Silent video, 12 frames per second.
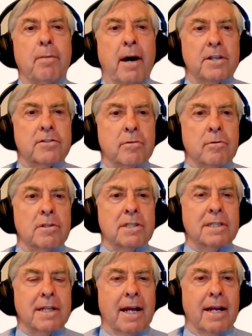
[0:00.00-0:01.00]
postural
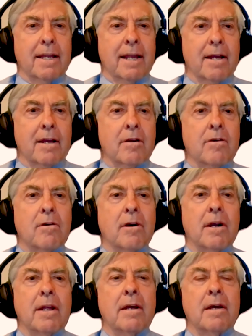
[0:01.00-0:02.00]
orthostatic
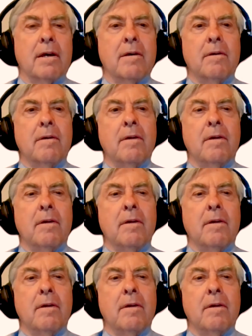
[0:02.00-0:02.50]
tachycardia,